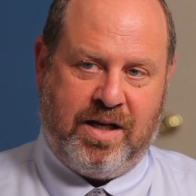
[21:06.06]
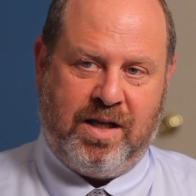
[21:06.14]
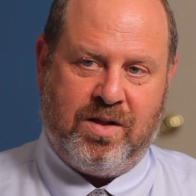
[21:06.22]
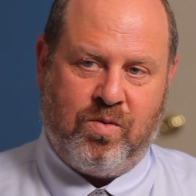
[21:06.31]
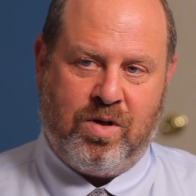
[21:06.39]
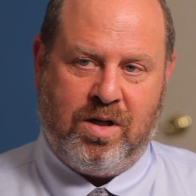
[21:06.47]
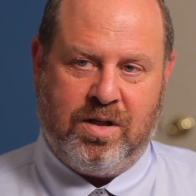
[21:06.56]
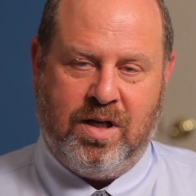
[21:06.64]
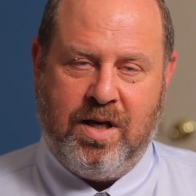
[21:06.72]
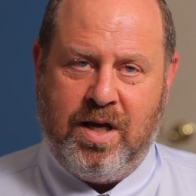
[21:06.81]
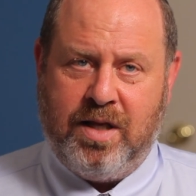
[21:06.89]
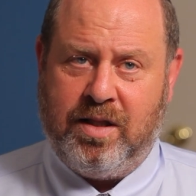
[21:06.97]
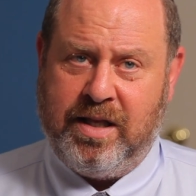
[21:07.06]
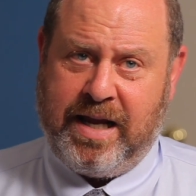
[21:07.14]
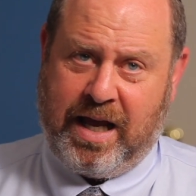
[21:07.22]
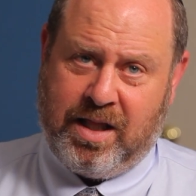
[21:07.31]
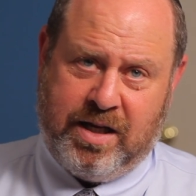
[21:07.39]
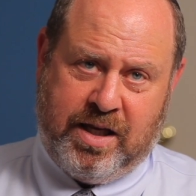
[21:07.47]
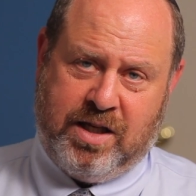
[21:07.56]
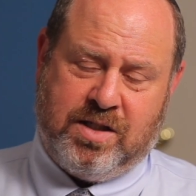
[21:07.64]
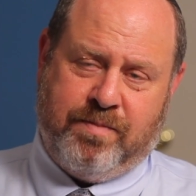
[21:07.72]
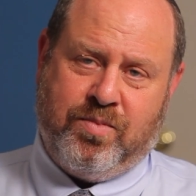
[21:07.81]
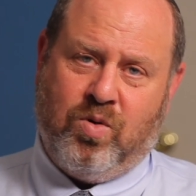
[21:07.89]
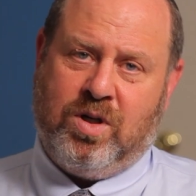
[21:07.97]
in the world. Mm. Legality is
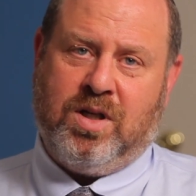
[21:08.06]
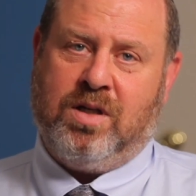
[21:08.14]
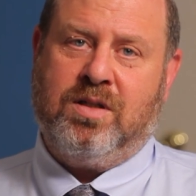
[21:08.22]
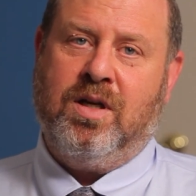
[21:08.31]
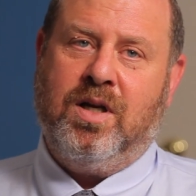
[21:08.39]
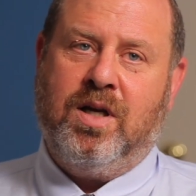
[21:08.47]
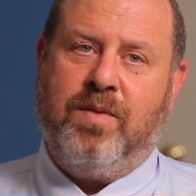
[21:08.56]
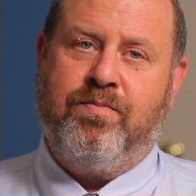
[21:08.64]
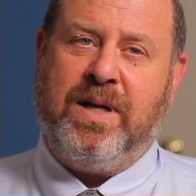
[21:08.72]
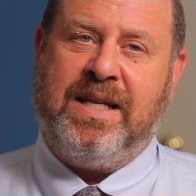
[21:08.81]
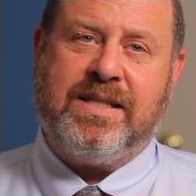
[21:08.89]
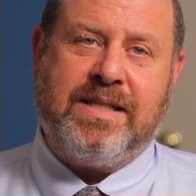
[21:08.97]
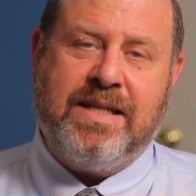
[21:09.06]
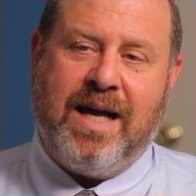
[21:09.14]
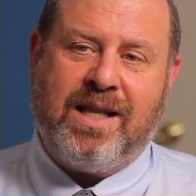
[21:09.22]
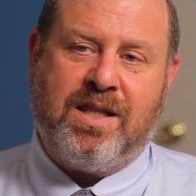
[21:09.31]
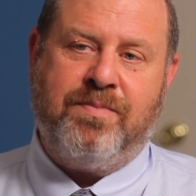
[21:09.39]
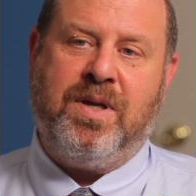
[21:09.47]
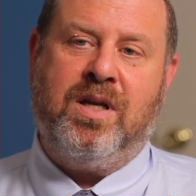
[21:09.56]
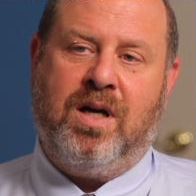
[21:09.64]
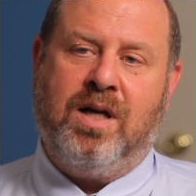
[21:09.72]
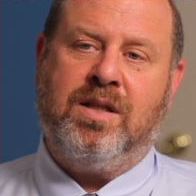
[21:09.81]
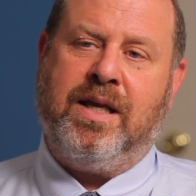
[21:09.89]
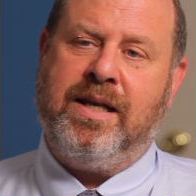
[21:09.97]
important, but it's not the be and
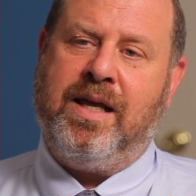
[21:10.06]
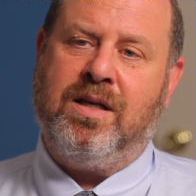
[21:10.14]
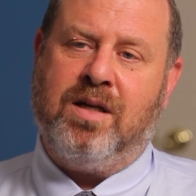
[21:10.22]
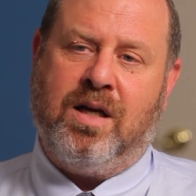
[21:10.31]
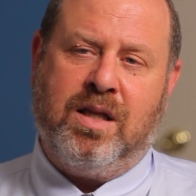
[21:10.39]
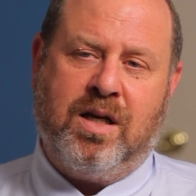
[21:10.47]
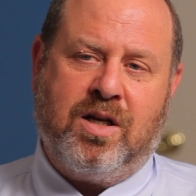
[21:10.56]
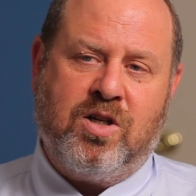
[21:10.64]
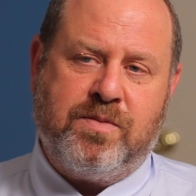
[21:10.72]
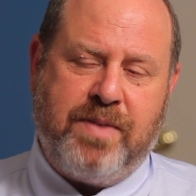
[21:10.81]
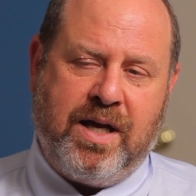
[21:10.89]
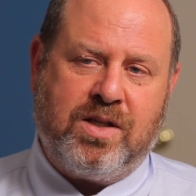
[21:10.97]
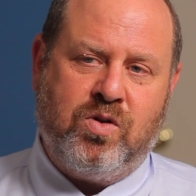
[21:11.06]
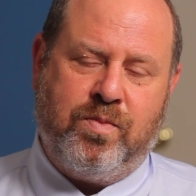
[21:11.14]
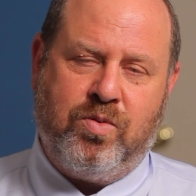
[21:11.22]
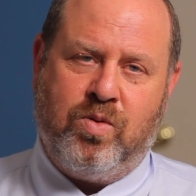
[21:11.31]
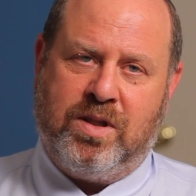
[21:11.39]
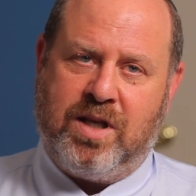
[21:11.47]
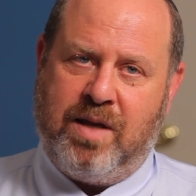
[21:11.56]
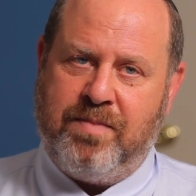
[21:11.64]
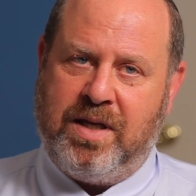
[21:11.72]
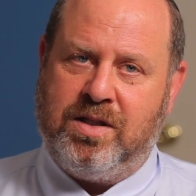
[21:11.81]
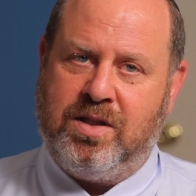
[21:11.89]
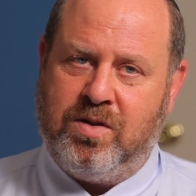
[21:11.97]
all and end all. And it goes back to a point that I
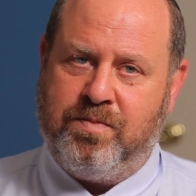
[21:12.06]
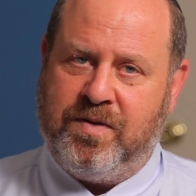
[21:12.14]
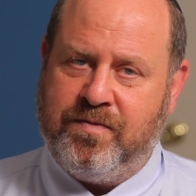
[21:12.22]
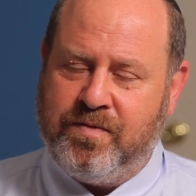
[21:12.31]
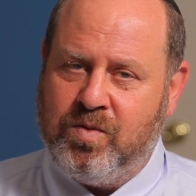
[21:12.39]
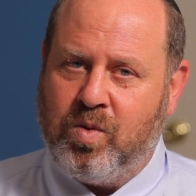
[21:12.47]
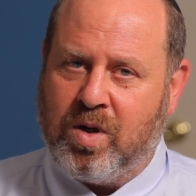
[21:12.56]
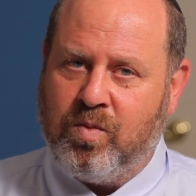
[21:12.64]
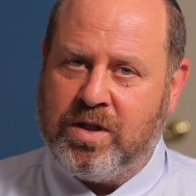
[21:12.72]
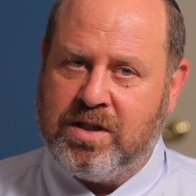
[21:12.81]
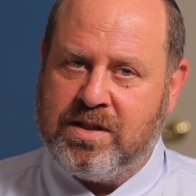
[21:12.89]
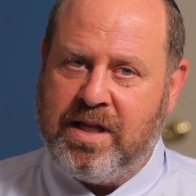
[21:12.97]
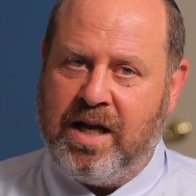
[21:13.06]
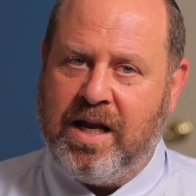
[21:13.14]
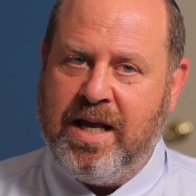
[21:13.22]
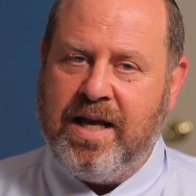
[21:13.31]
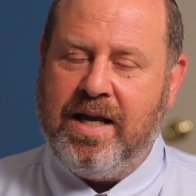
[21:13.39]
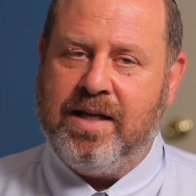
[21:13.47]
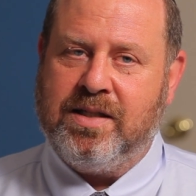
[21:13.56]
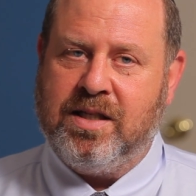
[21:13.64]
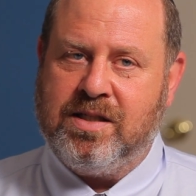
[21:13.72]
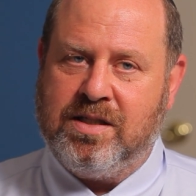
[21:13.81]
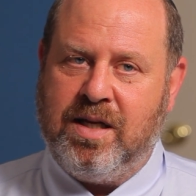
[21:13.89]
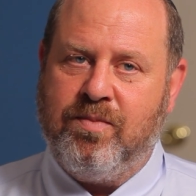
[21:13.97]
made to you before, which is that to
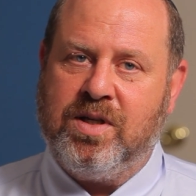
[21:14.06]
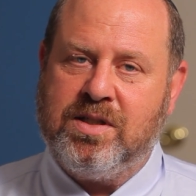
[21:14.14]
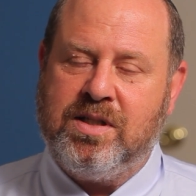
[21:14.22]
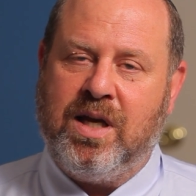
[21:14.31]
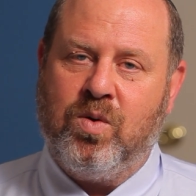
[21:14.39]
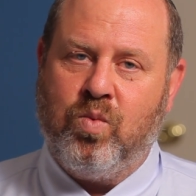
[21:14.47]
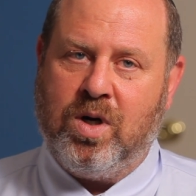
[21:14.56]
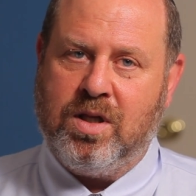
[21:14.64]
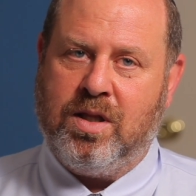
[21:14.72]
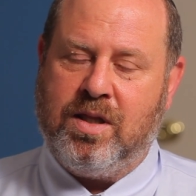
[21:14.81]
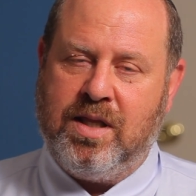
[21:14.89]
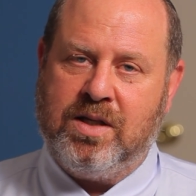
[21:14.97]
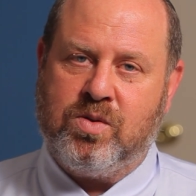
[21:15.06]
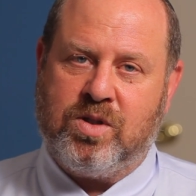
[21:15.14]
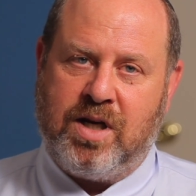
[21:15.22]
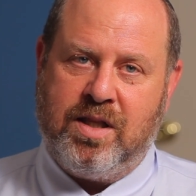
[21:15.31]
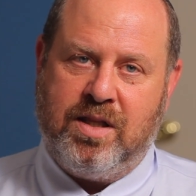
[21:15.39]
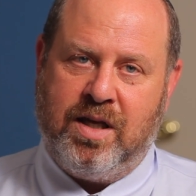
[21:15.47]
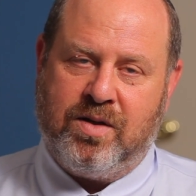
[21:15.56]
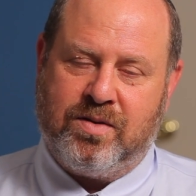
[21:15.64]
some extent, one of the things which I think